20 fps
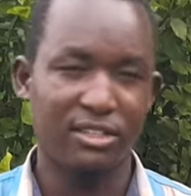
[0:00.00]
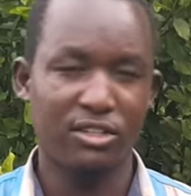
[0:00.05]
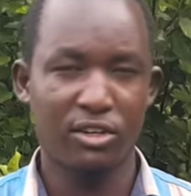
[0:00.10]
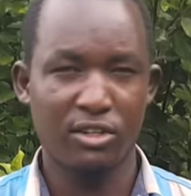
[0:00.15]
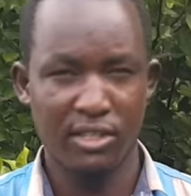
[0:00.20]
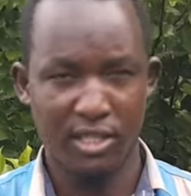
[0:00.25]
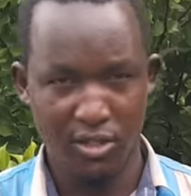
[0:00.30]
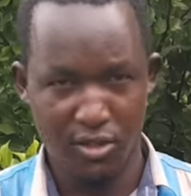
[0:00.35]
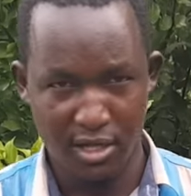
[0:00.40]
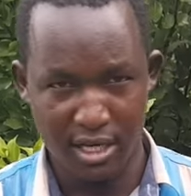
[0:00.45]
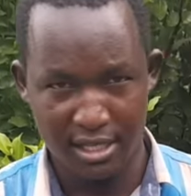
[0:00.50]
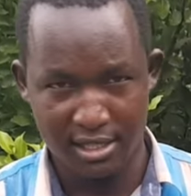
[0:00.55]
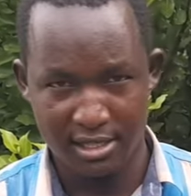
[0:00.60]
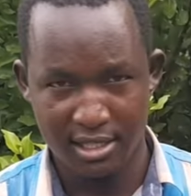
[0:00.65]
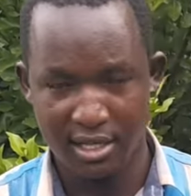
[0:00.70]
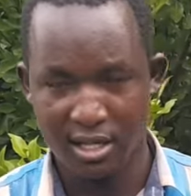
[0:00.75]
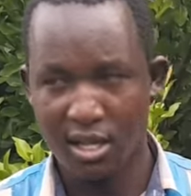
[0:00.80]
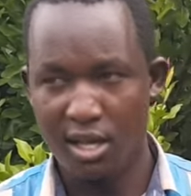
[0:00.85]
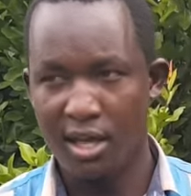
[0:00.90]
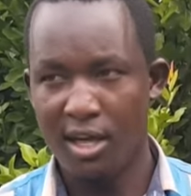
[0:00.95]
Tok Nicholas,
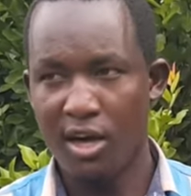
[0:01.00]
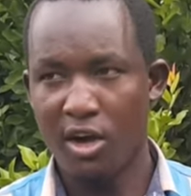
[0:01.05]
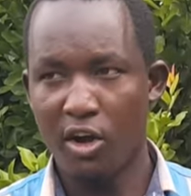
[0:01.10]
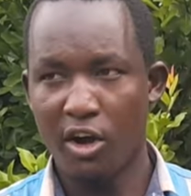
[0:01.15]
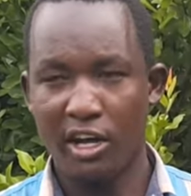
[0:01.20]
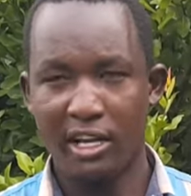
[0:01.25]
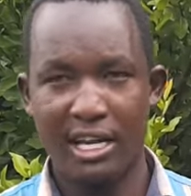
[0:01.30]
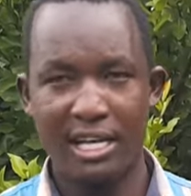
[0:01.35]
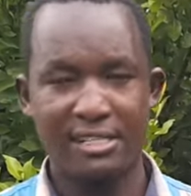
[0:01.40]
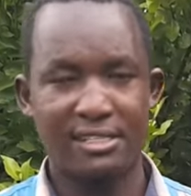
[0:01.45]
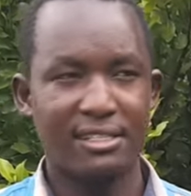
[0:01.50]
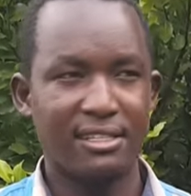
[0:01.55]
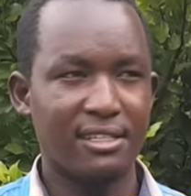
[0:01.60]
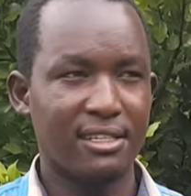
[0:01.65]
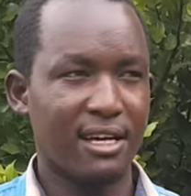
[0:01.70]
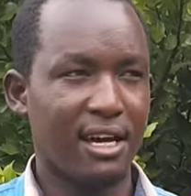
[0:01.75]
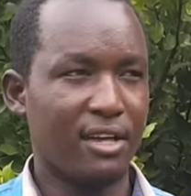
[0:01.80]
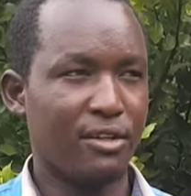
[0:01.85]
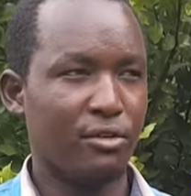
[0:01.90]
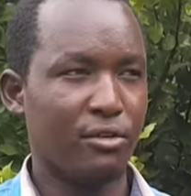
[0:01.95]
organized
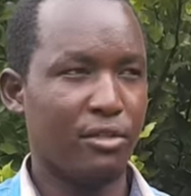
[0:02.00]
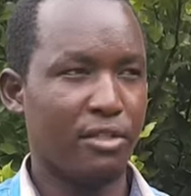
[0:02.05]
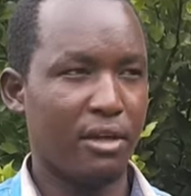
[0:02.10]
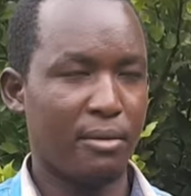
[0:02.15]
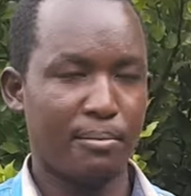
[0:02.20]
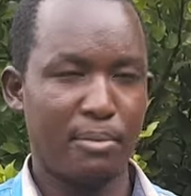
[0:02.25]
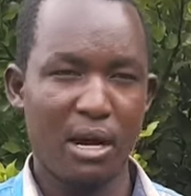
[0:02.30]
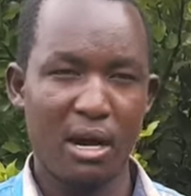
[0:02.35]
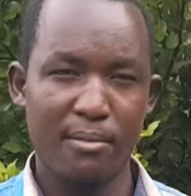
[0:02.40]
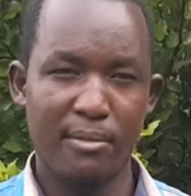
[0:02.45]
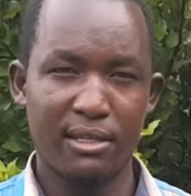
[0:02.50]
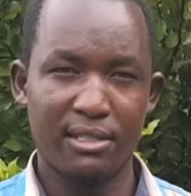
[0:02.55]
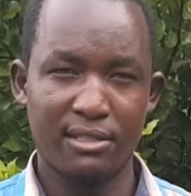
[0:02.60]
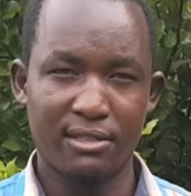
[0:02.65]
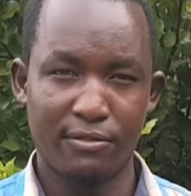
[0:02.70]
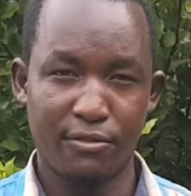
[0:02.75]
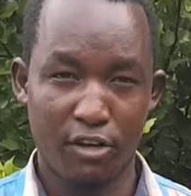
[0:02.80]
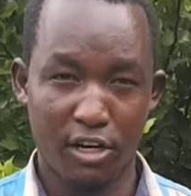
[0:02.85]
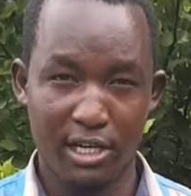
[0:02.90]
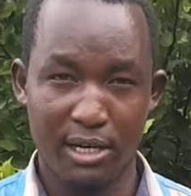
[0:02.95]
a youth empowerment
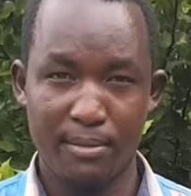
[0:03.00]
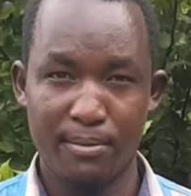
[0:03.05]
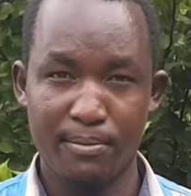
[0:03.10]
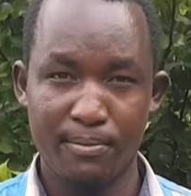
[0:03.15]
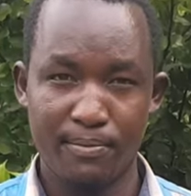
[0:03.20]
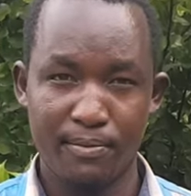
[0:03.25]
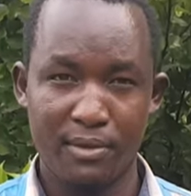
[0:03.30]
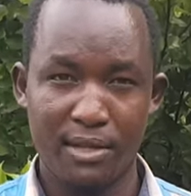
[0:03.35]
forum,